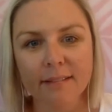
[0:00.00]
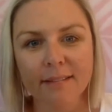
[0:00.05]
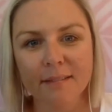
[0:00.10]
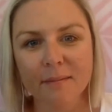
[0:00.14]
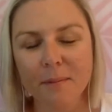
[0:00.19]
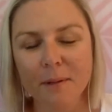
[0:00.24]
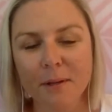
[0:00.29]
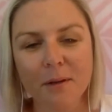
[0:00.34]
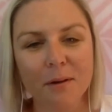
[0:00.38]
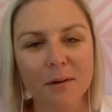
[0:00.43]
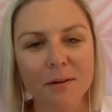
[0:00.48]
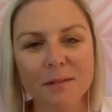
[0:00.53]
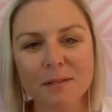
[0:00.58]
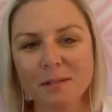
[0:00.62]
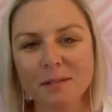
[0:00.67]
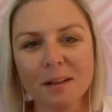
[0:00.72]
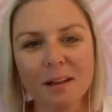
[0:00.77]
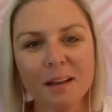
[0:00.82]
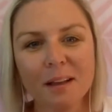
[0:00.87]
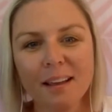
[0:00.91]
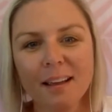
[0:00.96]
because
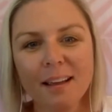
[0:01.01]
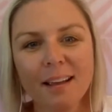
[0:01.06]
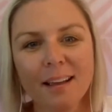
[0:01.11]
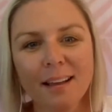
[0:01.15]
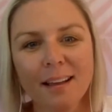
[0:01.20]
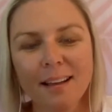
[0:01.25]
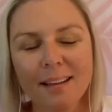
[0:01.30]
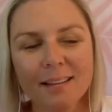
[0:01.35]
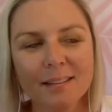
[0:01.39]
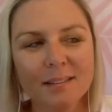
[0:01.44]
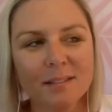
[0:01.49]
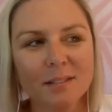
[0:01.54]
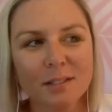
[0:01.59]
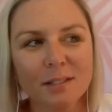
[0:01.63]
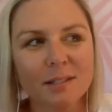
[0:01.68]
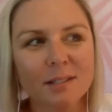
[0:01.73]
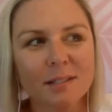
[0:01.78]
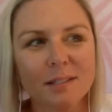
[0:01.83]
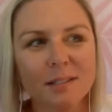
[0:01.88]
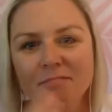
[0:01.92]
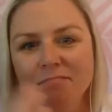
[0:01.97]
it's
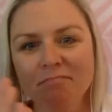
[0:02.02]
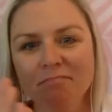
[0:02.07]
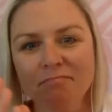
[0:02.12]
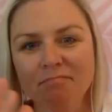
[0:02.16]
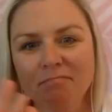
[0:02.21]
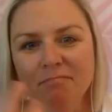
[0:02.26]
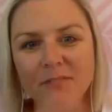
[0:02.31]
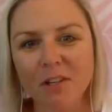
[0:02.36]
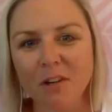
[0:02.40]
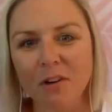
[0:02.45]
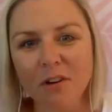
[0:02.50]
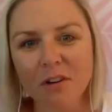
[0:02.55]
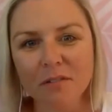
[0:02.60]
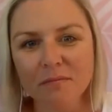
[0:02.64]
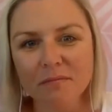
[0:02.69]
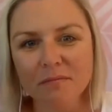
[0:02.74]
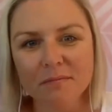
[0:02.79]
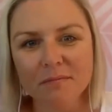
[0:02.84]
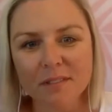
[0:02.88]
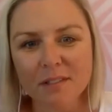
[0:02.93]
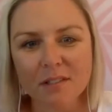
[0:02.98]
just,
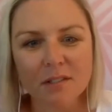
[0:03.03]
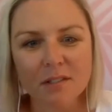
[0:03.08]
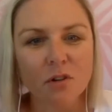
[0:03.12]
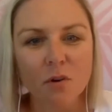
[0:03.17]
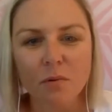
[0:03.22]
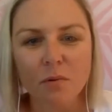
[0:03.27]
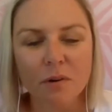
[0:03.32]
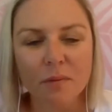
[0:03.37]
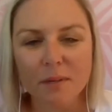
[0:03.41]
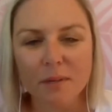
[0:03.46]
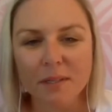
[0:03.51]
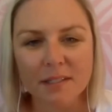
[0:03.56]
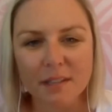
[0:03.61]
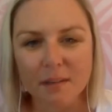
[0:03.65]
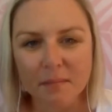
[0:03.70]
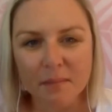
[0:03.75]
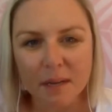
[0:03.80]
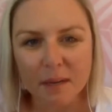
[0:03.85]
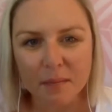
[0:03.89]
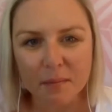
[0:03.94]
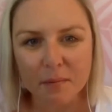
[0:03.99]
this is not where I'm going to
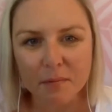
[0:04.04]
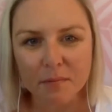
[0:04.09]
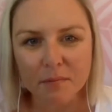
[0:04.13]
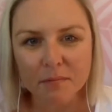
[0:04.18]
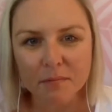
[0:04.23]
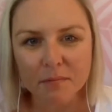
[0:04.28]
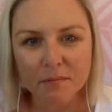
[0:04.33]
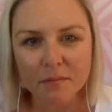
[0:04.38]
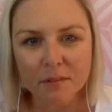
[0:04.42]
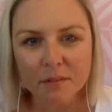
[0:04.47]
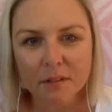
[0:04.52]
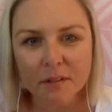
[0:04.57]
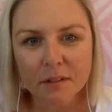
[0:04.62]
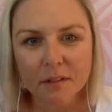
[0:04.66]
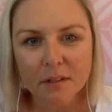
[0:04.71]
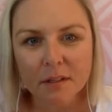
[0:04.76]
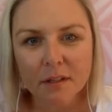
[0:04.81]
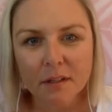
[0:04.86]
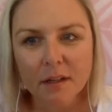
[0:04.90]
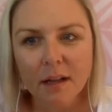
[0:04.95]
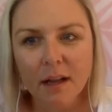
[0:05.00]
send people.
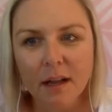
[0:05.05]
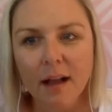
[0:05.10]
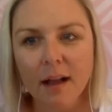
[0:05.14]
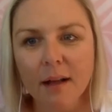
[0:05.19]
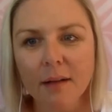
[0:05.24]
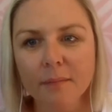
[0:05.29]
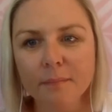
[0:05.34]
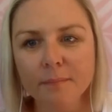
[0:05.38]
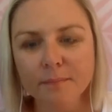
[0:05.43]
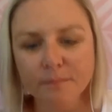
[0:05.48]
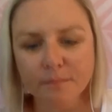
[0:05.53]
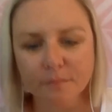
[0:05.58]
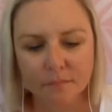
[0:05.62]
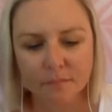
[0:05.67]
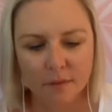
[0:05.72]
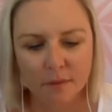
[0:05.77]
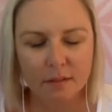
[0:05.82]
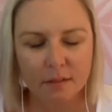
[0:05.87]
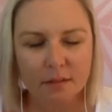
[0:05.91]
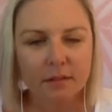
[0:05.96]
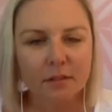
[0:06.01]
So
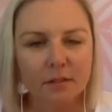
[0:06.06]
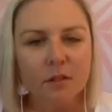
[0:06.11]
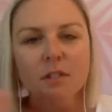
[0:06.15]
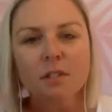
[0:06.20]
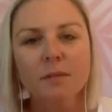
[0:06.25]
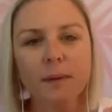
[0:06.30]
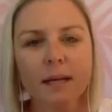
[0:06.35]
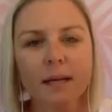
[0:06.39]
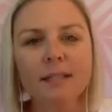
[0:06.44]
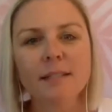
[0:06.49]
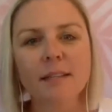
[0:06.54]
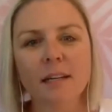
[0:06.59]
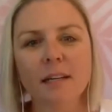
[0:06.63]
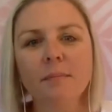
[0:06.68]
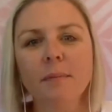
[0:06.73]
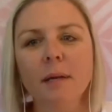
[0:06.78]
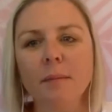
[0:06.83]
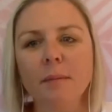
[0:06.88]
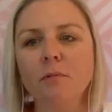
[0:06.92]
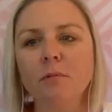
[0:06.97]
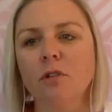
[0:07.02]
it's about sending
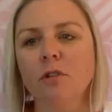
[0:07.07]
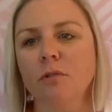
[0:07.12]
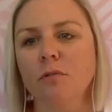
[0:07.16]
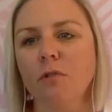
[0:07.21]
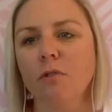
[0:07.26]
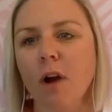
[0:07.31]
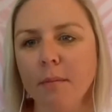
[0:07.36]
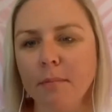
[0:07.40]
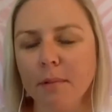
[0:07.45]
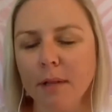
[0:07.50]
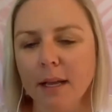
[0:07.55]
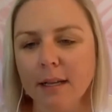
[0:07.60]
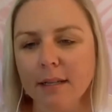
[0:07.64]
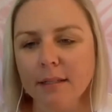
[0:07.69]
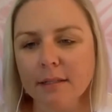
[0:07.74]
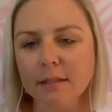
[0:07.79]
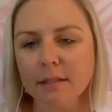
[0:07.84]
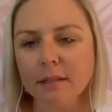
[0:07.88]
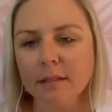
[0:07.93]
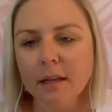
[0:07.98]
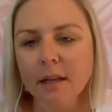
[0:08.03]
people to the right
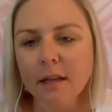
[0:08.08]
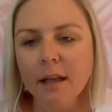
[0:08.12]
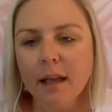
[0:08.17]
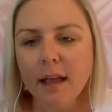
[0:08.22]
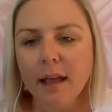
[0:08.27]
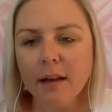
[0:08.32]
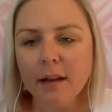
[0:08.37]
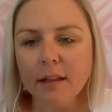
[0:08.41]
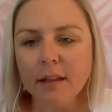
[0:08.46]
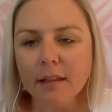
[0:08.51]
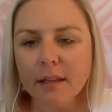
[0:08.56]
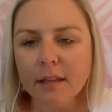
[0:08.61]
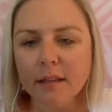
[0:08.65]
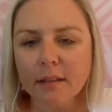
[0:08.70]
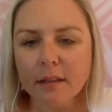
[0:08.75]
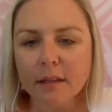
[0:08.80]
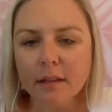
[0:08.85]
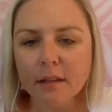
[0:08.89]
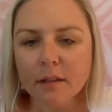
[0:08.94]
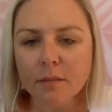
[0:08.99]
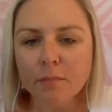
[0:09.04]
place. And I think
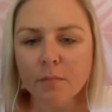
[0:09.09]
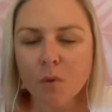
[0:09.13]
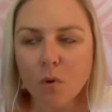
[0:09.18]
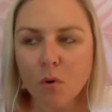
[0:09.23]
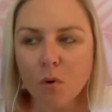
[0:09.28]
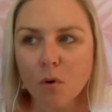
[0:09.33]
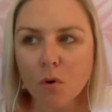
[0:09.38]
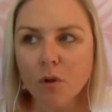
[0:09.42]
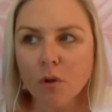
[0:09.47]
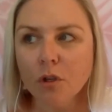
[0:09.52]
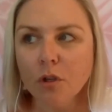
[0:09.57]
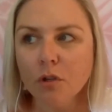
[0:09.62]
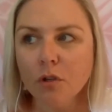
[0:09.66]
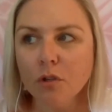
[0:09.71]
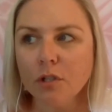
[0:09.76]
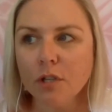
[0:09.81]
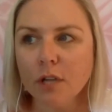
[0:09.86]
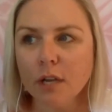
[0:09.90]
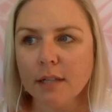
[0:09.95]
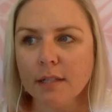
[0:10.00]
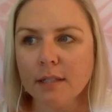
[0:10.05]
that the more
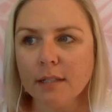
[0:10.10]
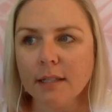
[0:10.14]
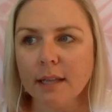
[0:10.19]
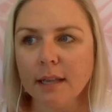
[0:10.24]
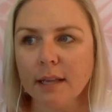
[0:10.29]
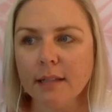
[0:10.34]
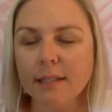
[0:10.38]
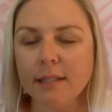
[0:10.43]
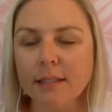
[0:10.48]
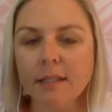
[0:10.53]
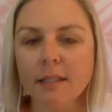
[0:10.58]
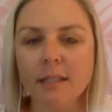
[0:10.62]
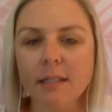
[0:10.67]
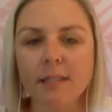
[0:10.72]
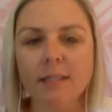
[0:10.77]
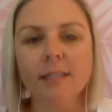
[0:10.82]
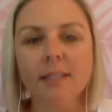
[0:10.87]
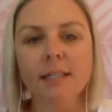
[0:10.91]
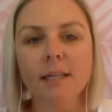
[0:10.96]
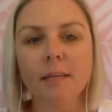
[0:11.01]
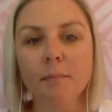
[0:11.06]
the
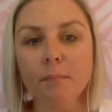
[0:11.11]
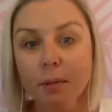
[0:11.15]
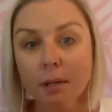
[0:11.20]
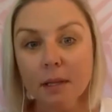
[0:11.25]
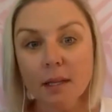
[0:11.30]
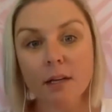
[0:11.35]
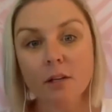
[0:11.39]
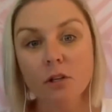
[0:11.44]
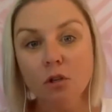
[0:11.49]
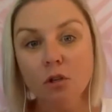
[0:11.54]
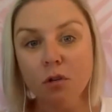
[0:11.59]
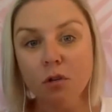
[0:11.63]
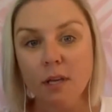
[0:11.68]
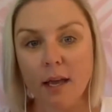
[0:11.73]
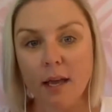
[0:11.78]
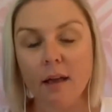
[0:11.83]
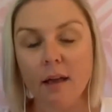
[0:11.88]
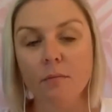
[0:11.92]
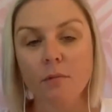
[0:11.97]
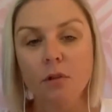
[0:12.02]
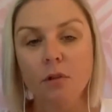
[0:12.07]
simpler you
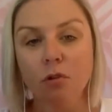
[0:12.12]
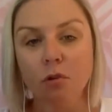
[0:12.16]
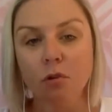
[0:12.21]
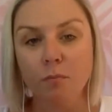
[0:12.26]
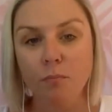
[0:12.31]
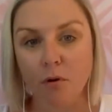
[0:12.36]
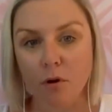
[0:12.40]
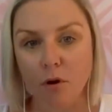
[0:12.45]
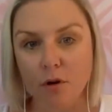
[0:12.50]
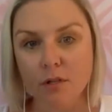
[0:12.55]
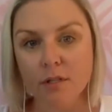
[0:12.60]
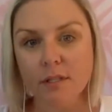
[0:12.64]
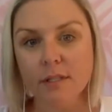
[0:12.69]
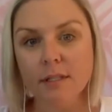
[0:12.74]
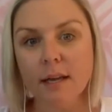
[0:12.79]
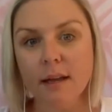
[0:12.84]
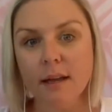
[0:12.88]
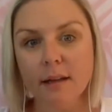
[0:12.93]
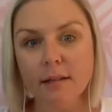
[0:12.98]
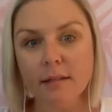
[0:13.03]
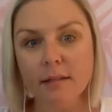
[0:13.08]
get with your
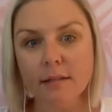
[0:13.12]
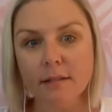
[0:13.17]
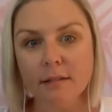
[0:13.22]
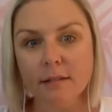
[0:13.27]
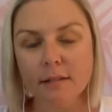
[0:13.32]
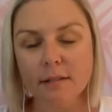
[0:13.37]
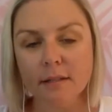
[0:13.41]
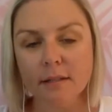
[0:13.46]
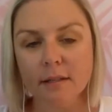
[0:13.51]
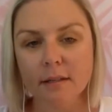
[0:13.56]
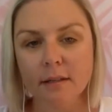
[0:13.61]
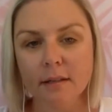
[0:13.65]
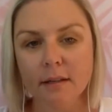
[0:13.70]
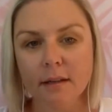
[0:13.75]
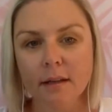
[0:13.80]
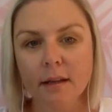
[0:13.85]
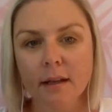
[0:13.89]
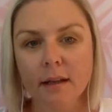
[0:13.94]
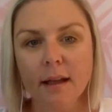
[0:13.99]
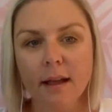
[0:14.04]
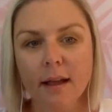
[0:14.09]
process
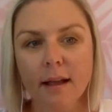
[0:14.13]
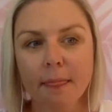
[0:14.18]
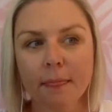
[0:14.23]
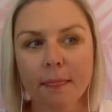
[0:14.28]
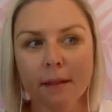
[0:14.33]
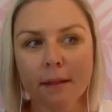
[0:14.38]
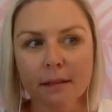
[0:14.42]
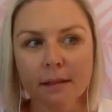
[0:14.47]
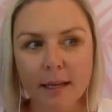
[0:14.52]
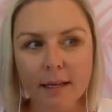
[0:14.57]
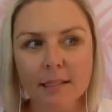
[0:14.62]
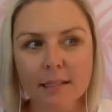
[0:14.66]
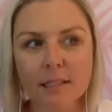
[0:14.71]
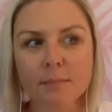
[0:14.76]
and the less